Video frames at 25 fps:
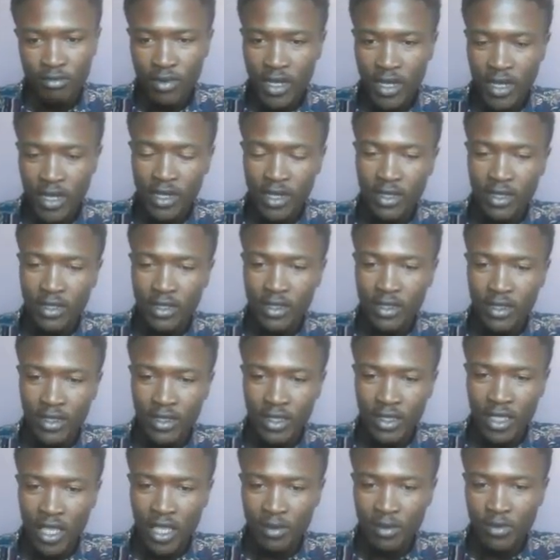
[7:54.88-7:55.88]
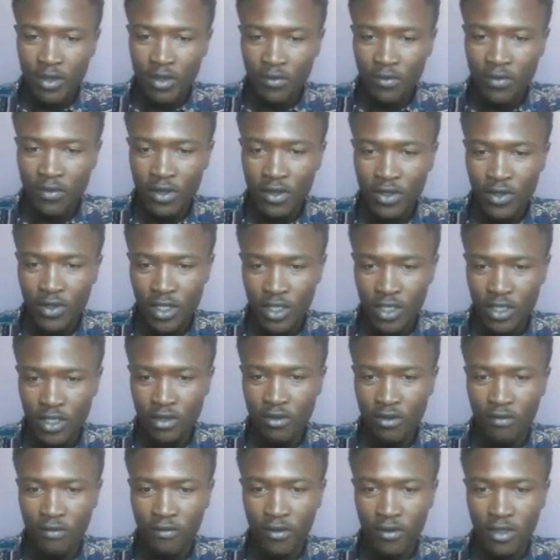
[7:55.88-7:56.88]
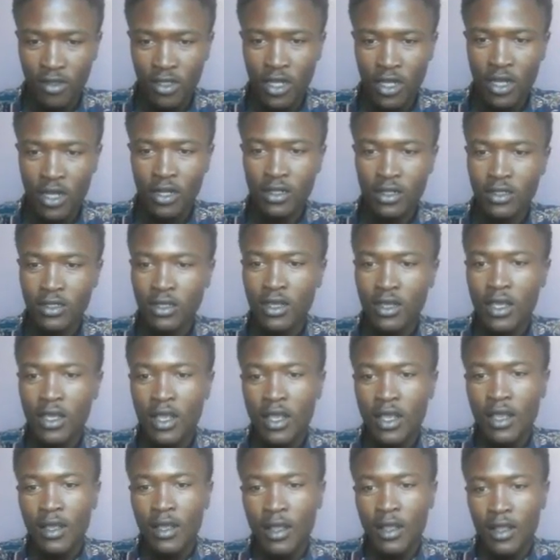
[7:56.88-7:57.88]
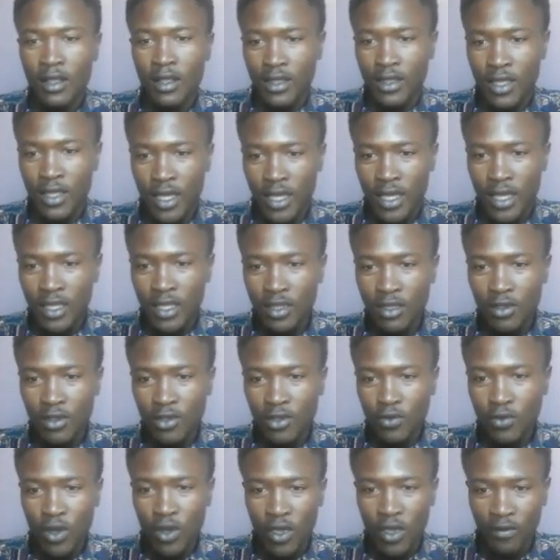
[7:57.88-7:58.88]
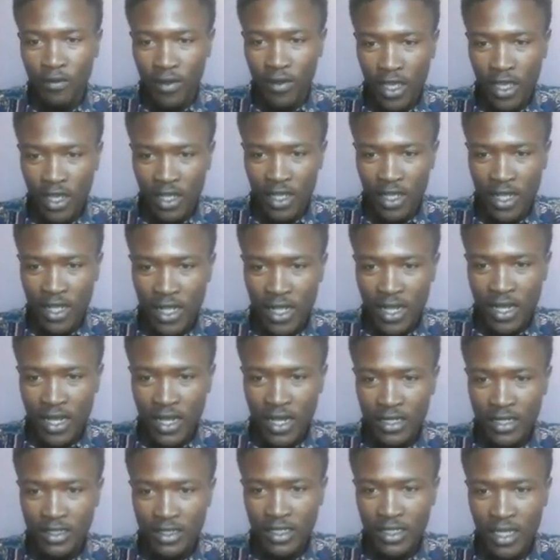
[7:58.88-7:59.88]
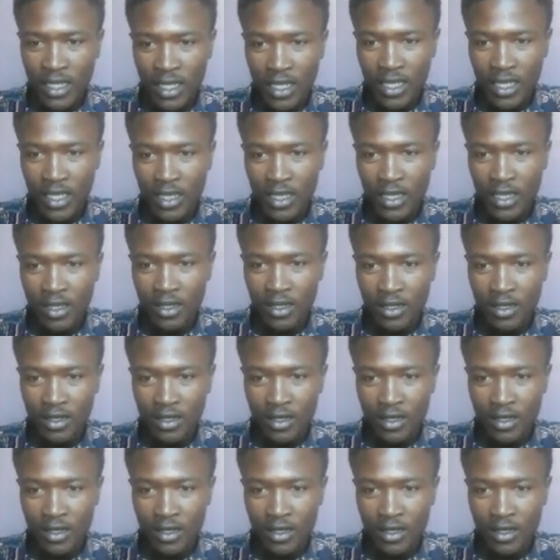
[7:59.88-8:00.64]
by the terms of the Treaty of Versailles. Then you have Hitler taking